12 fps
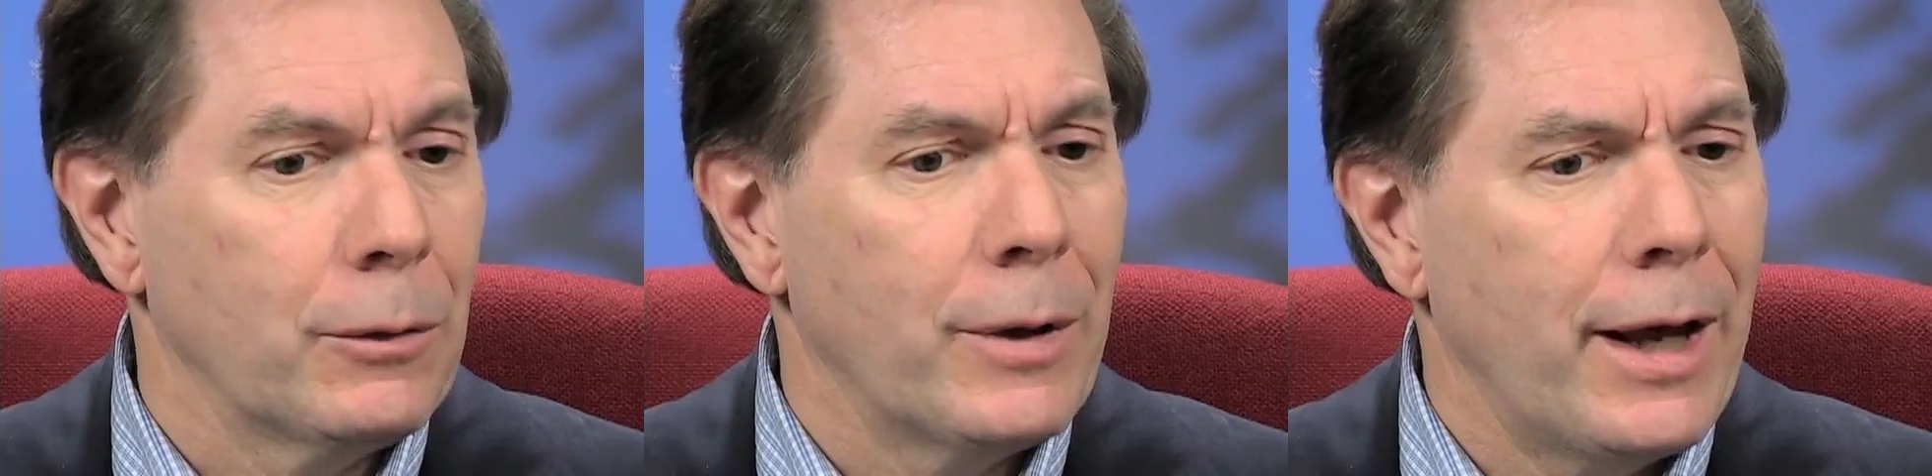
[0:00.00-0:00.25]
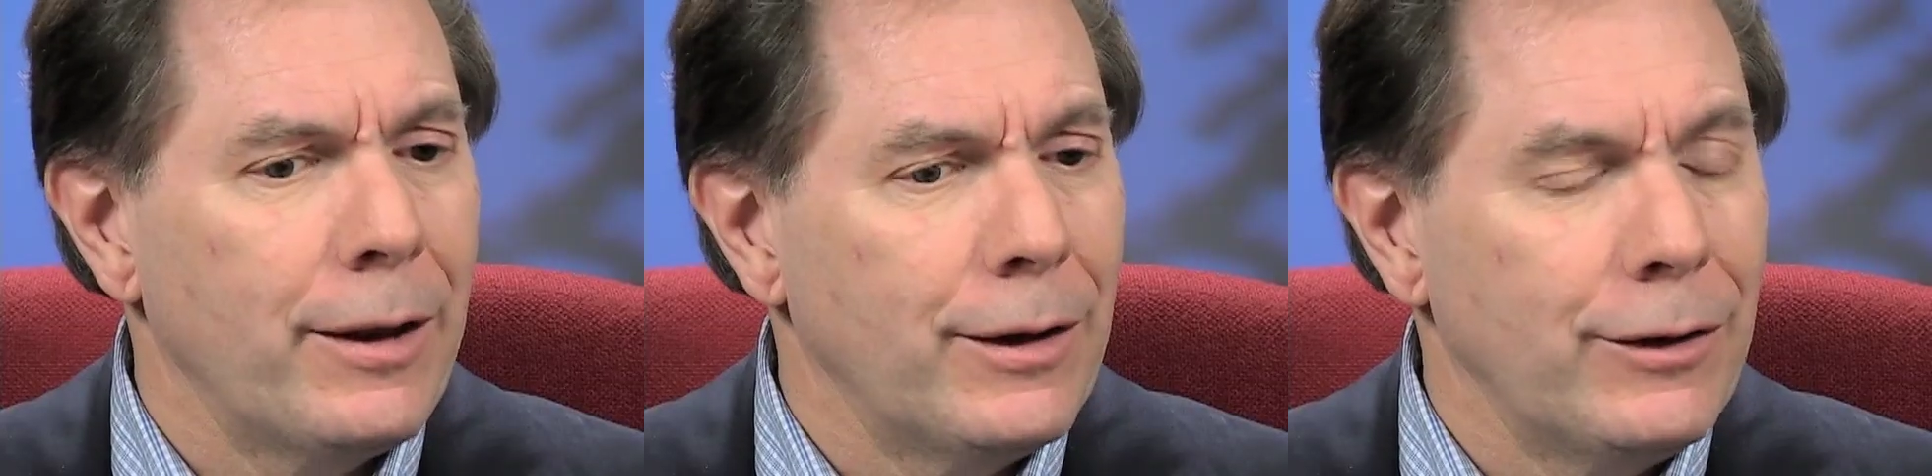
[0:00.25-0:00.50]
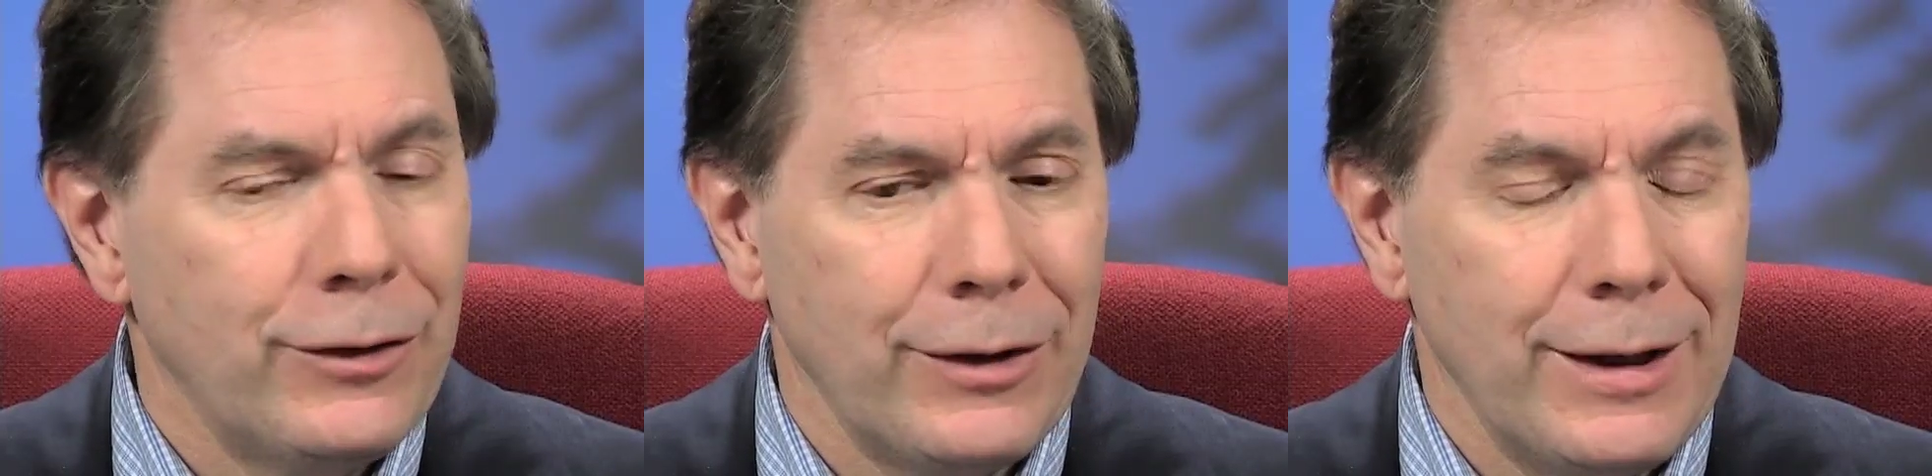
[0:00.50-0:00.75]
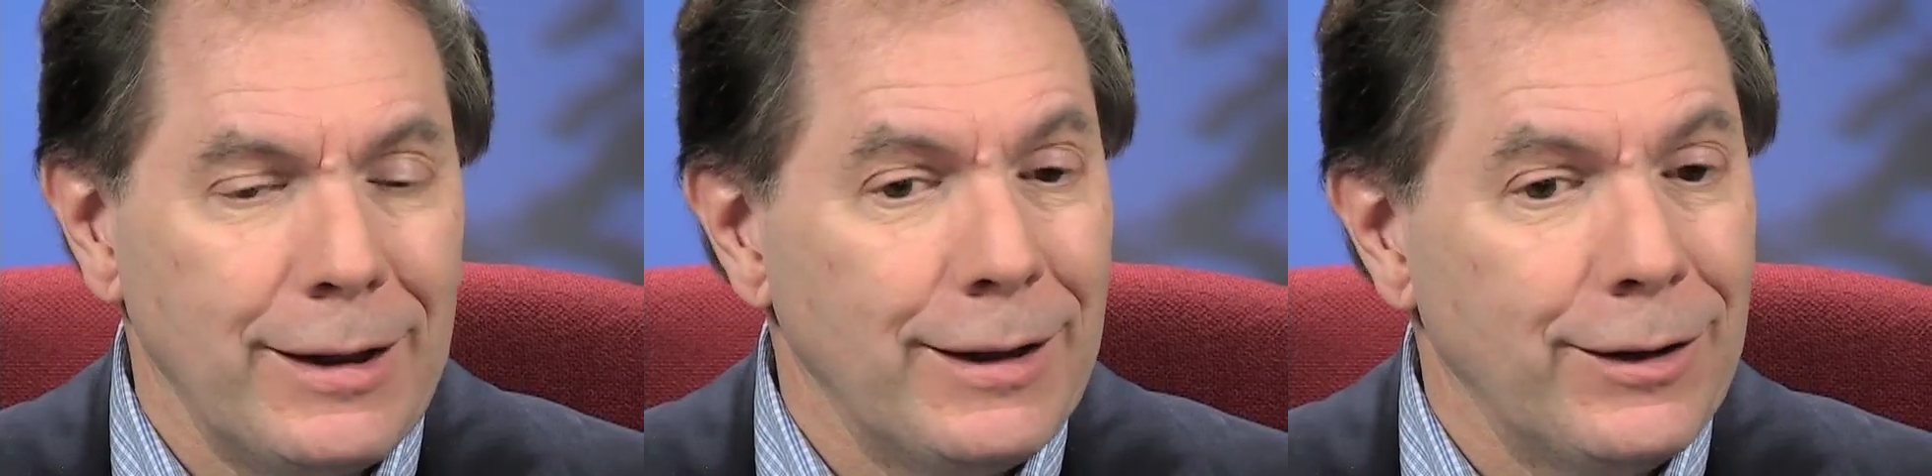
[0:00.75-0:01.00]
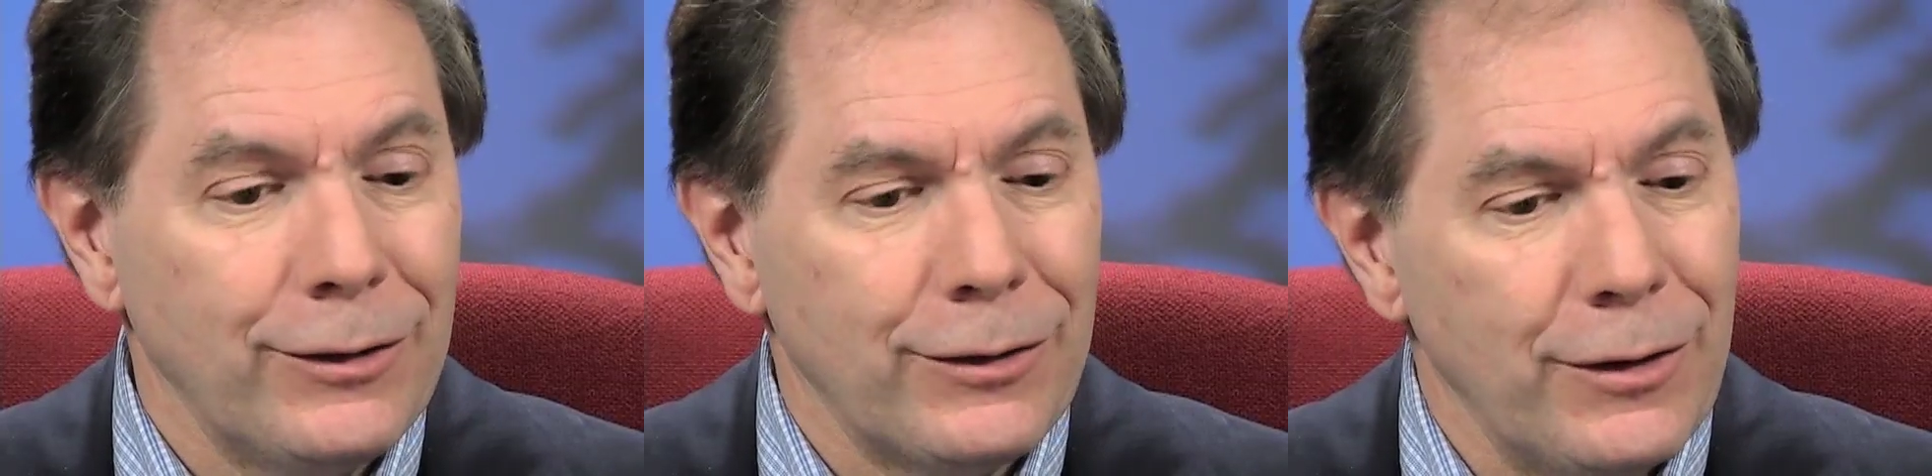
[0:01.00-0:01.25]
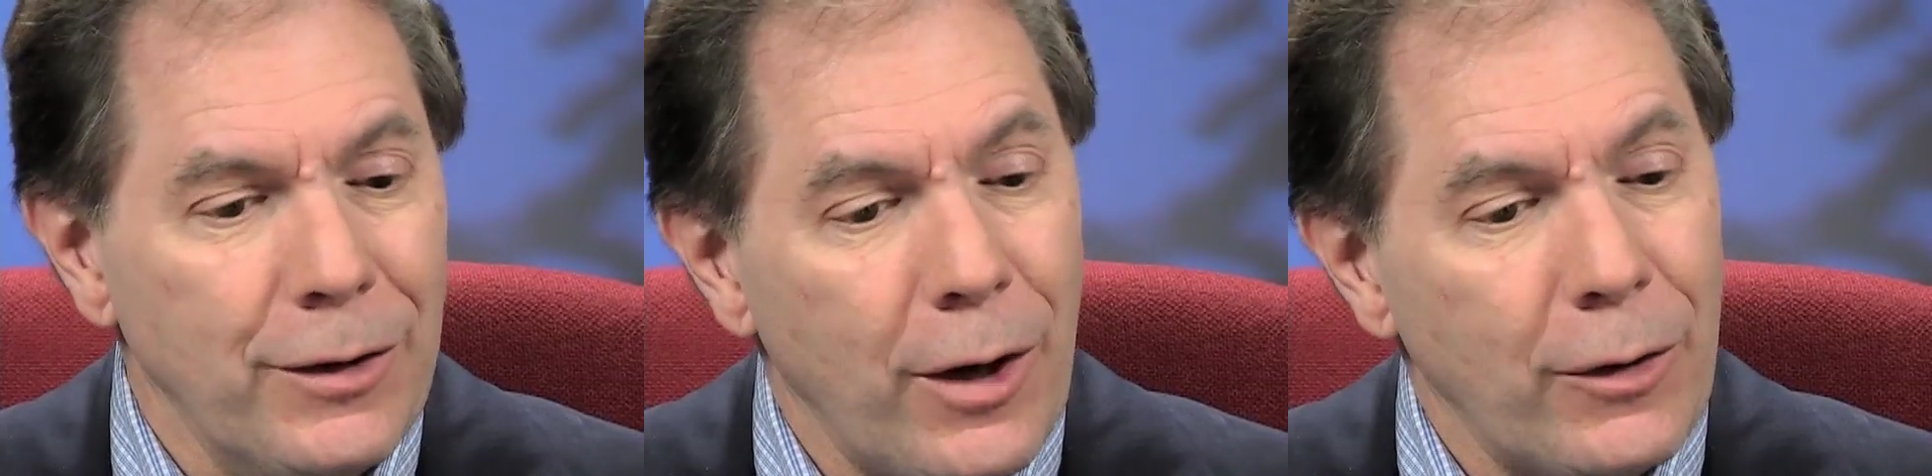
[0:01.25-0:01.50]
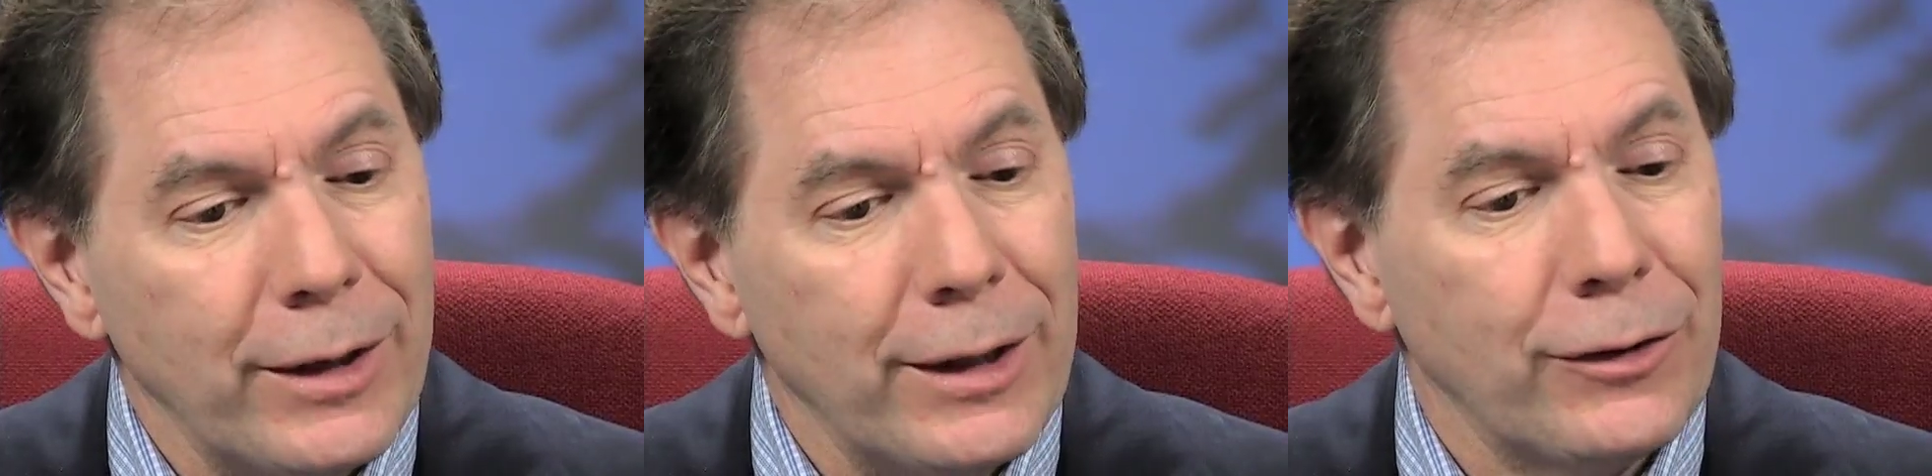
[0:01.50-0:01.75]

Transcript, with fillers: Rather than seeing is, no,